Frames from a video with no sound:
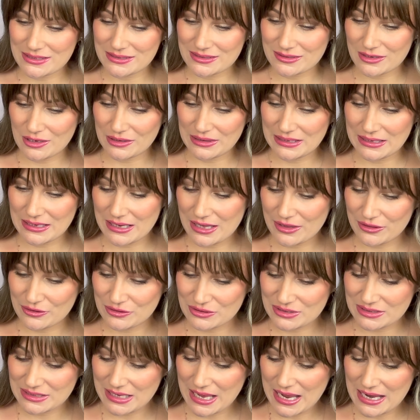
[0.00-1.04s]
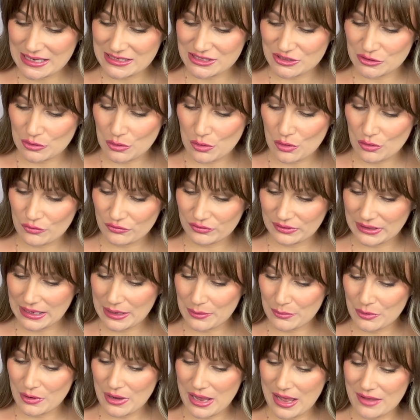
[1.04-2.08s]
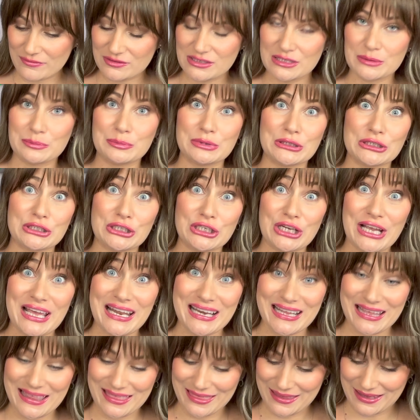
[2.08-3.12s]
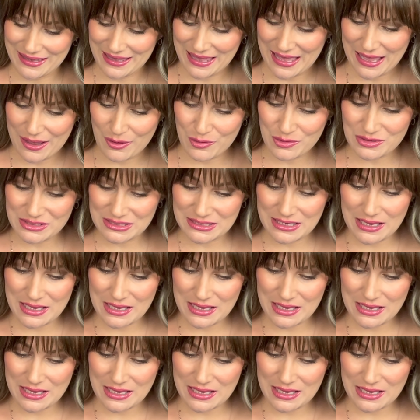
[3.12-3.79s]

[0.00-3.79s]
It's on the other side, so hopefully I won't have to blur anything out.